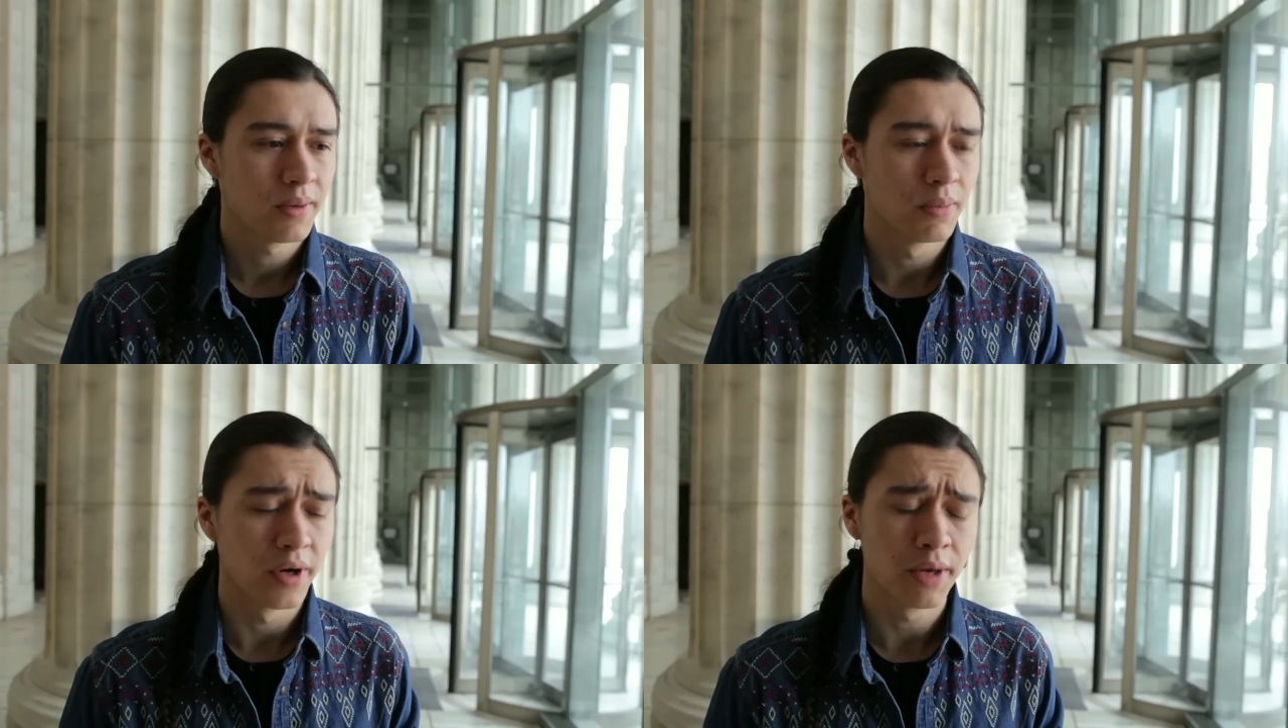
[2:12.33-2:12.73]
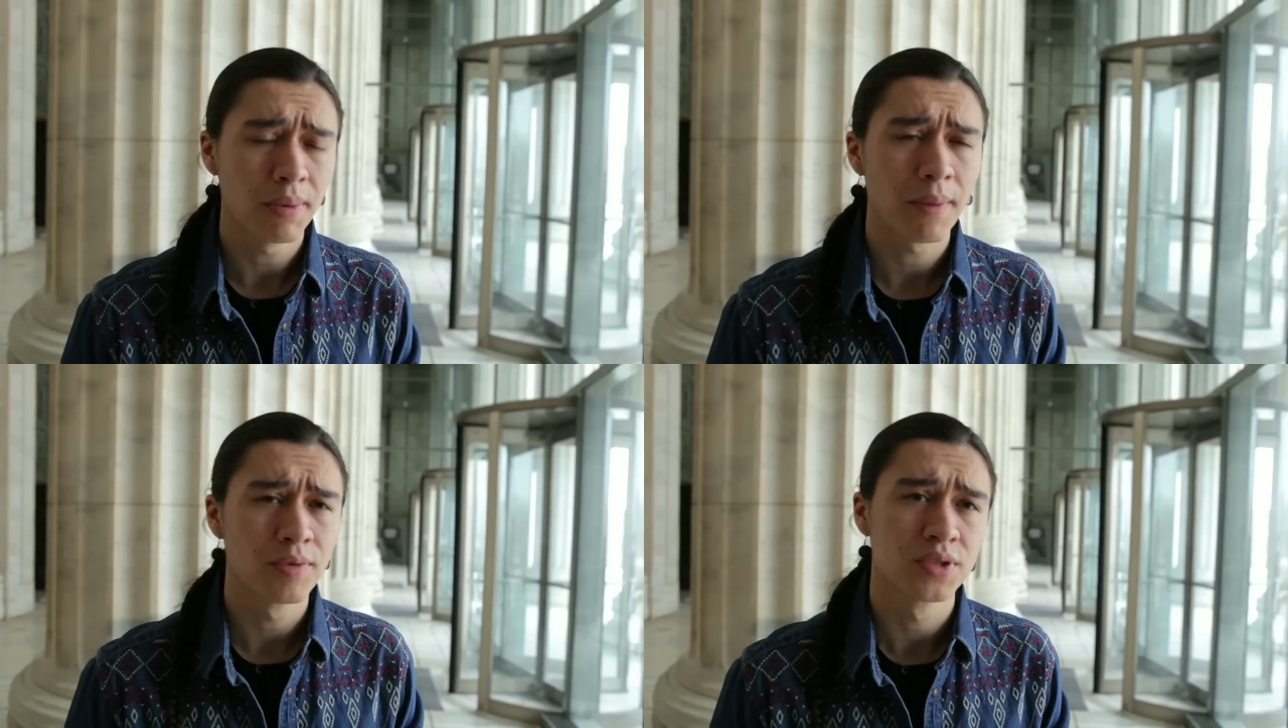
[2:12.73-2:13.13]
But
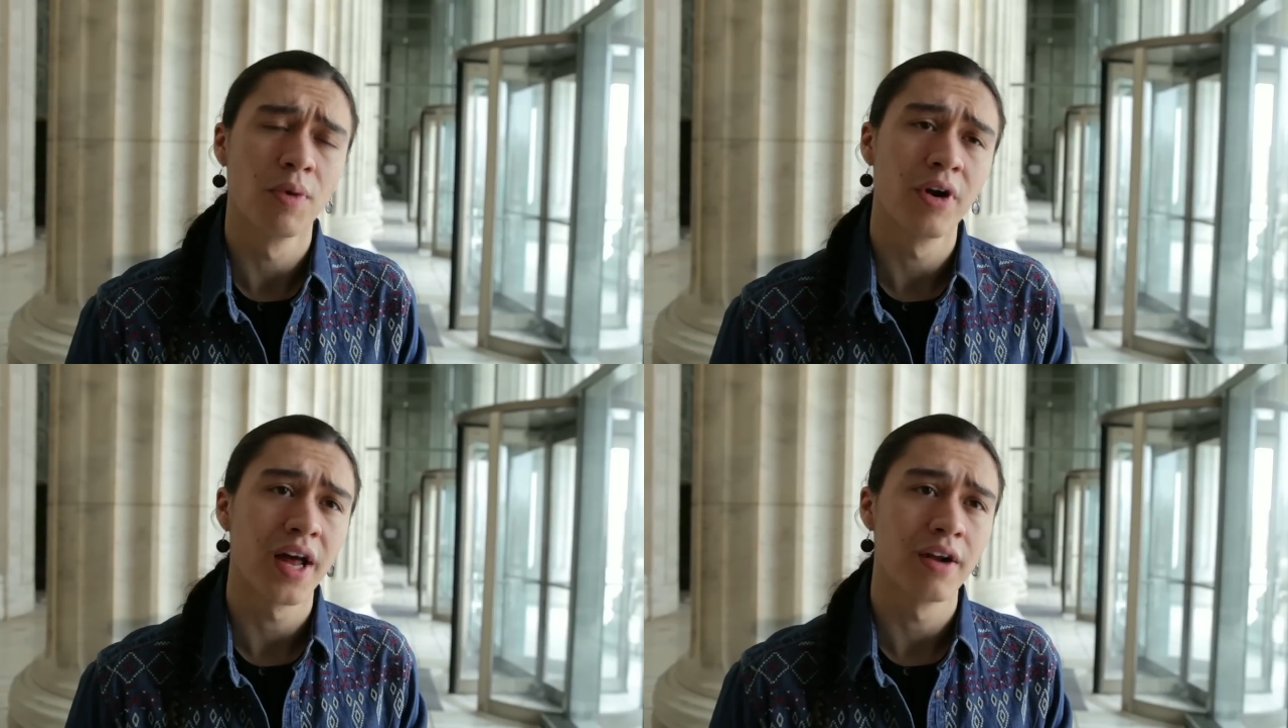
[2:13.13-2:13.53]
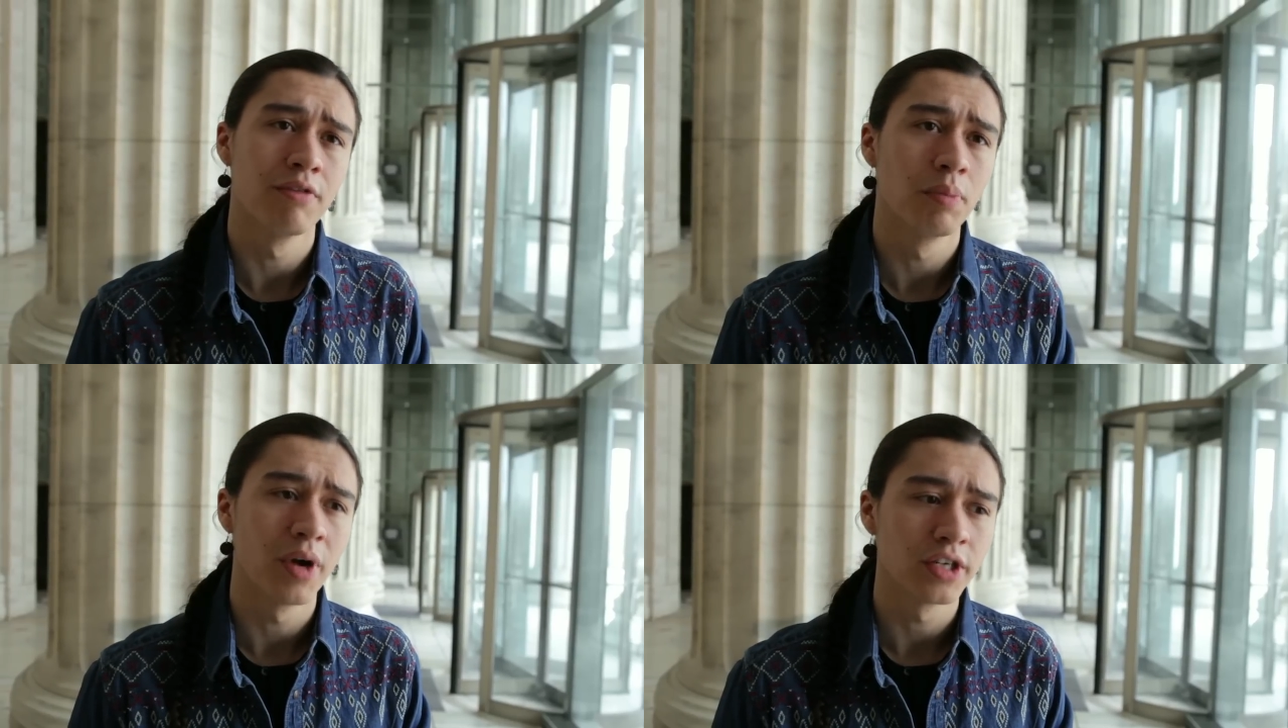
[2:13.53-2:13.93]
hip-hop was born out of
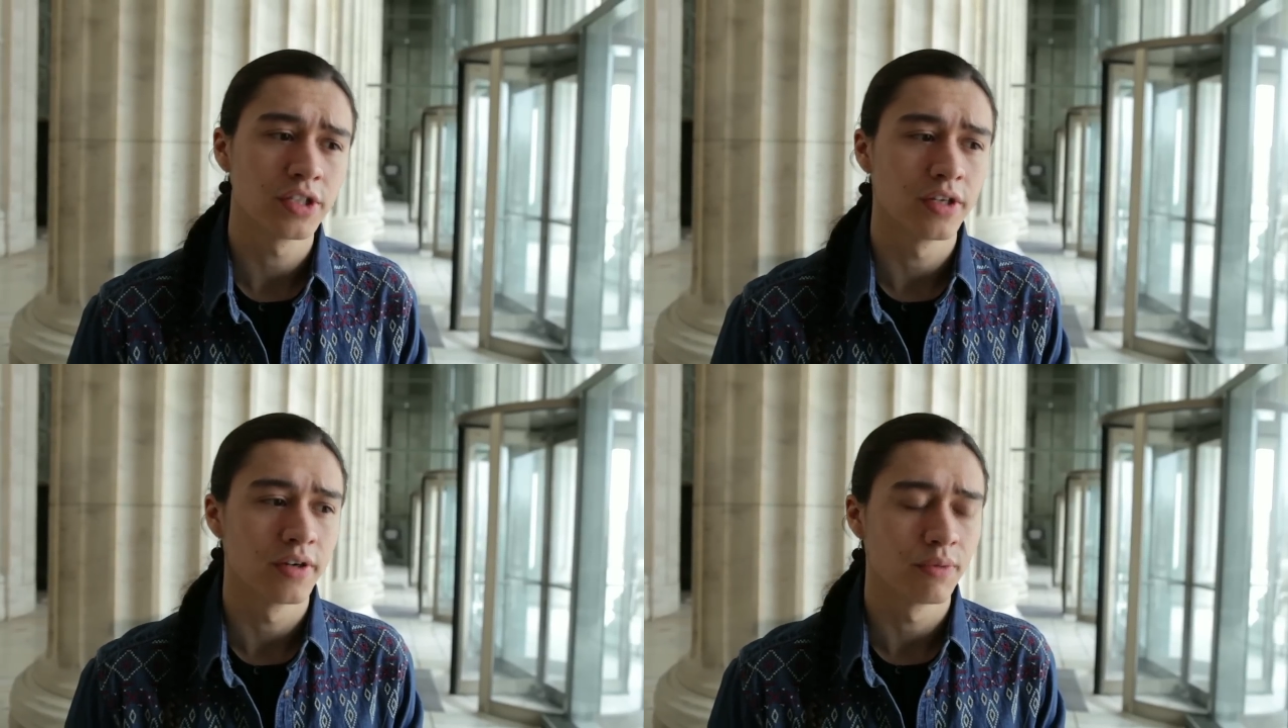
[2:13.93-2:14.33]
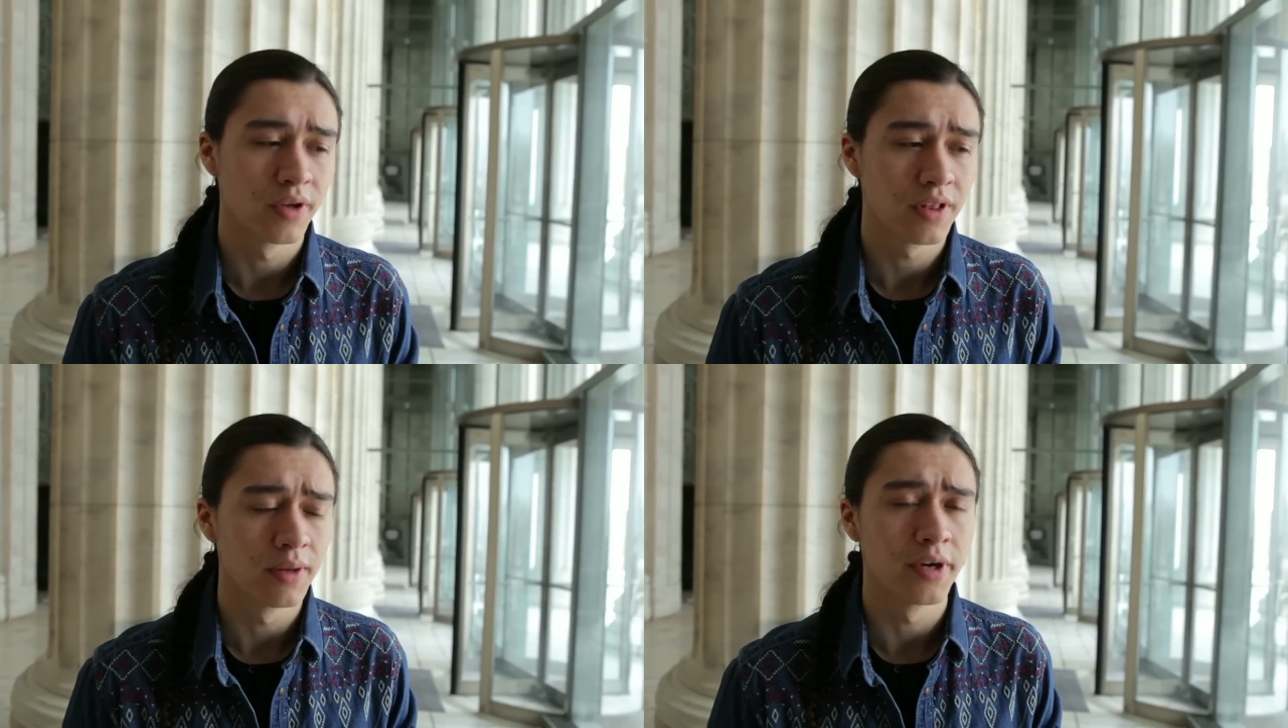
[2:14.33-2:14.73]
oppression
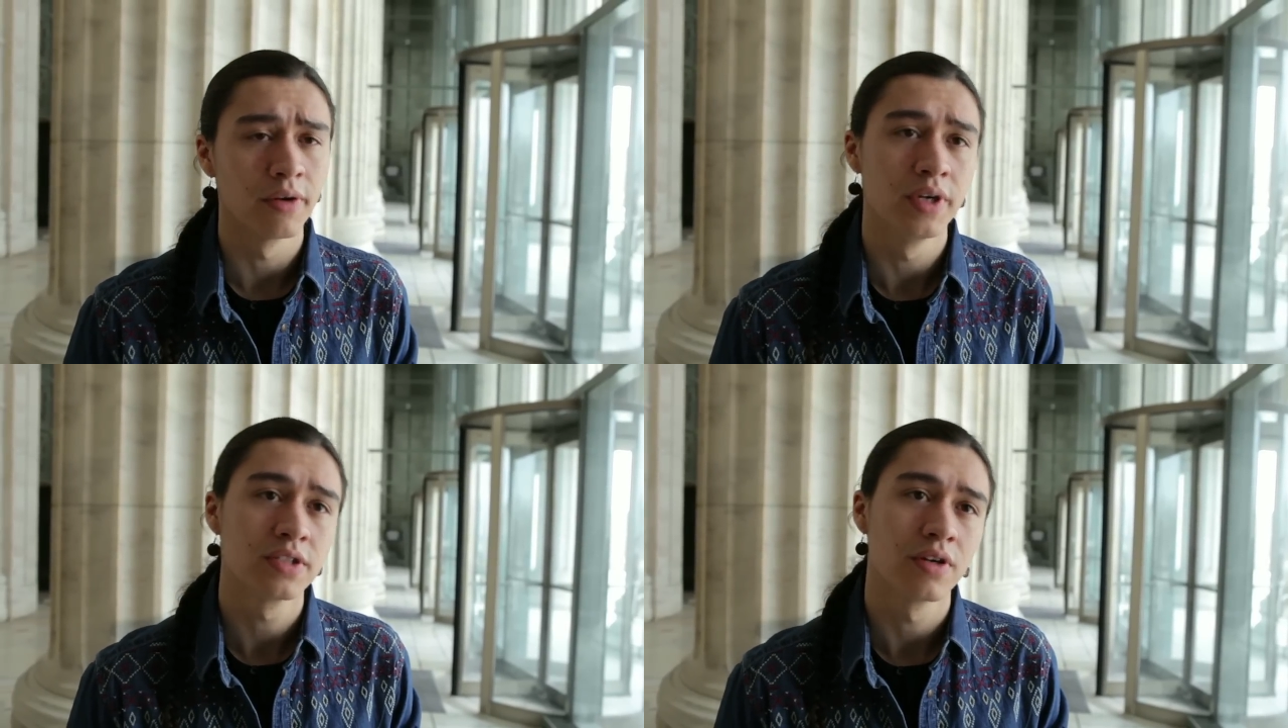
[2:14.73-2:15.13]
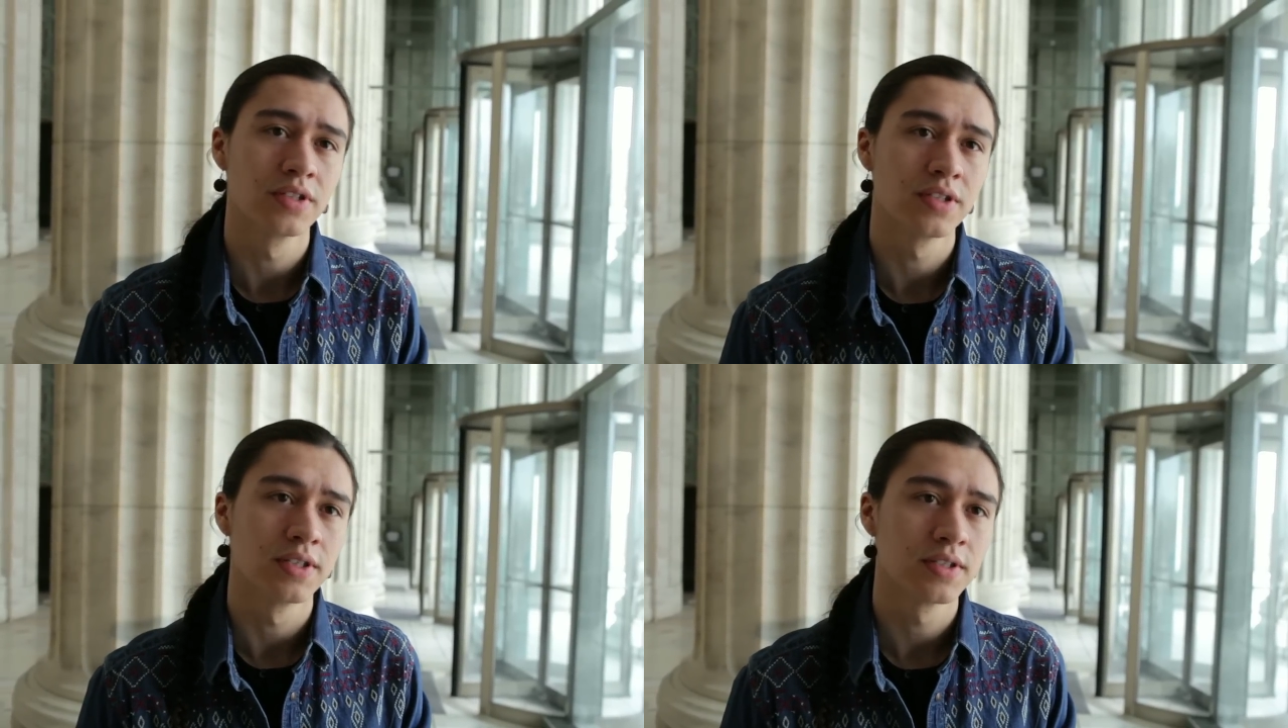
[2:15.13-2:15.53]
with limited
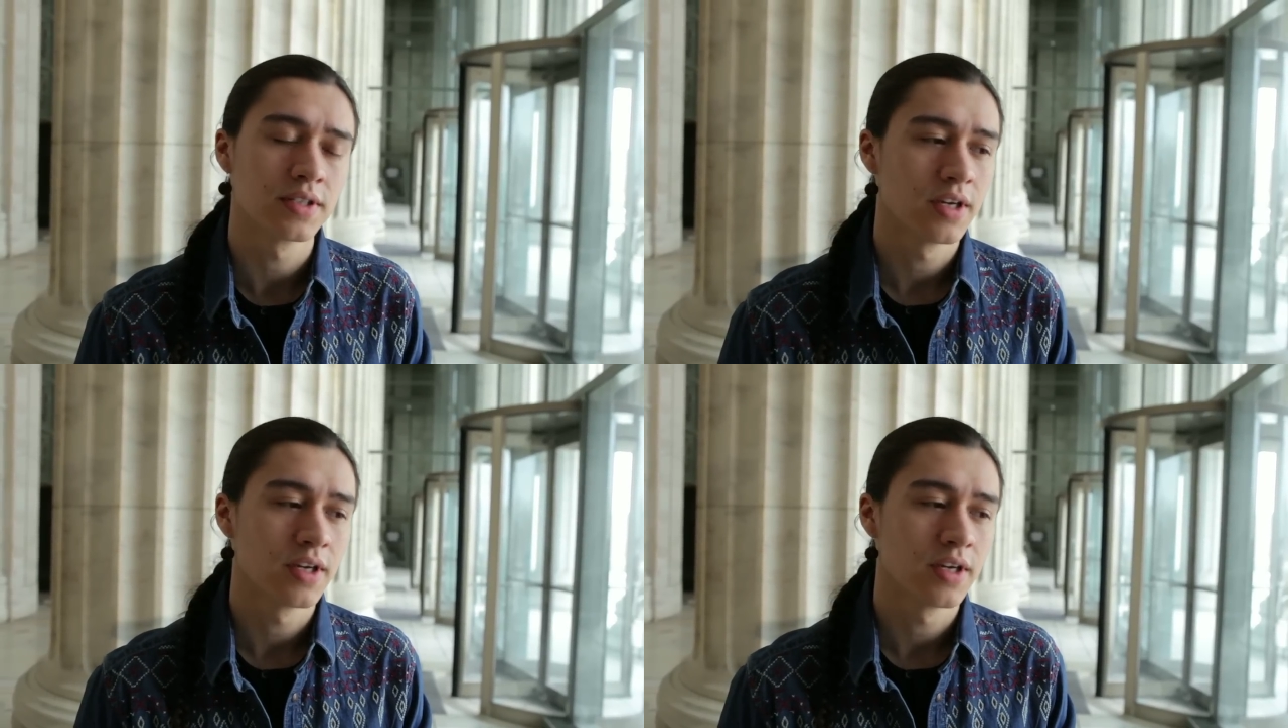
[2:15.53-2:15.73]
resources,